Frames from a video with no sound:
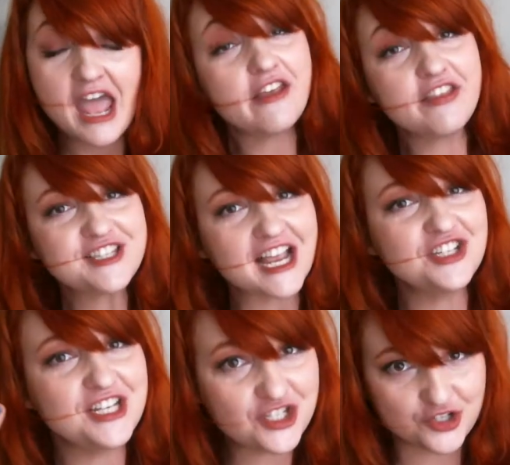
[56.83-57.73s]
Now there's
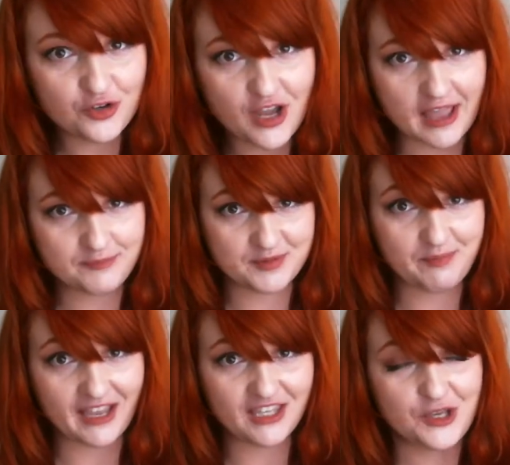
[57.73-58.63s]
actually 2 types of
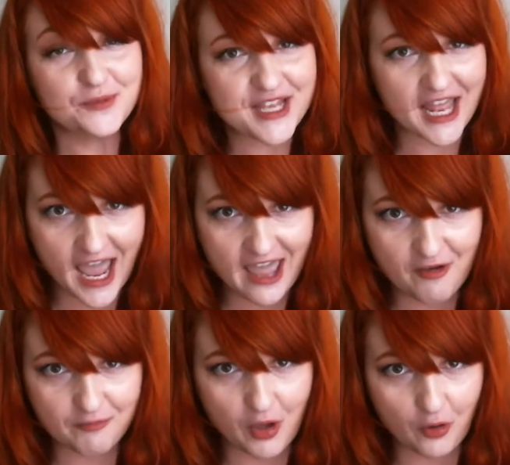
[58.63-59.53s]
Petcubes, and I
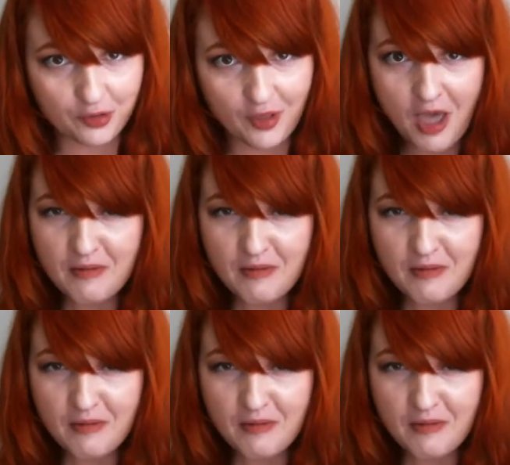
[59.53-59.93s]
have both.